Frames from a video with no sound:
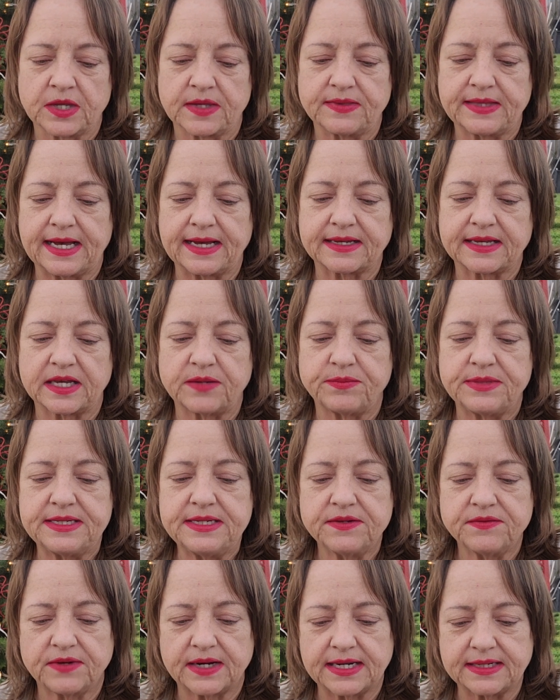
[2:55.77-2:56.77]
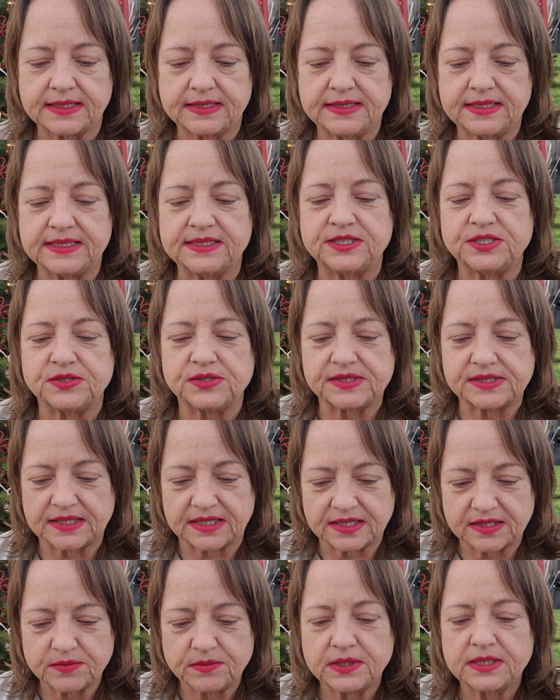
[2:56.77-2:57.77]
that can be divided into
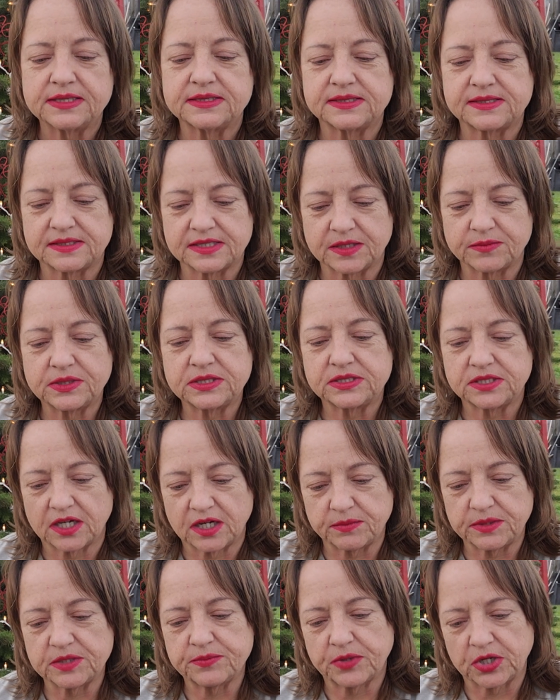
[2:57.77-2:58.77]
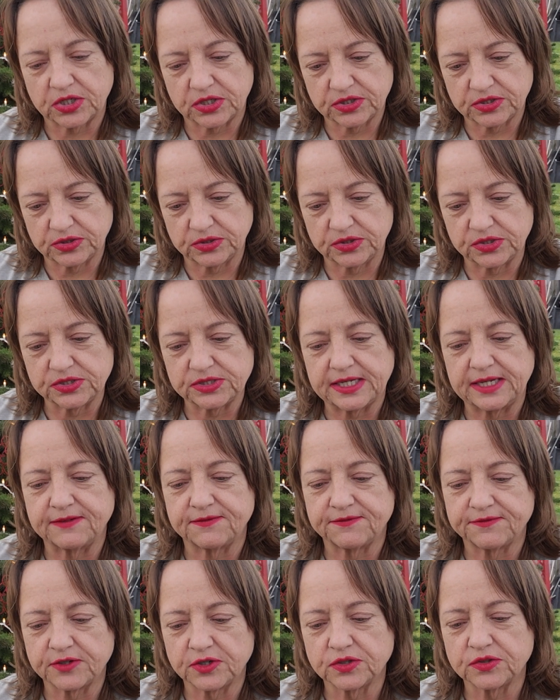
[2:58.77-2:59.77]
subatomic particles and
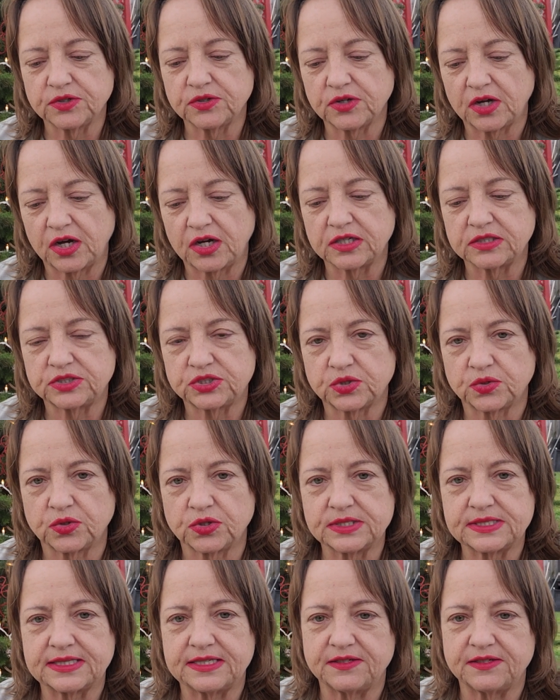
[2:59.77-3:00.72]
further on towards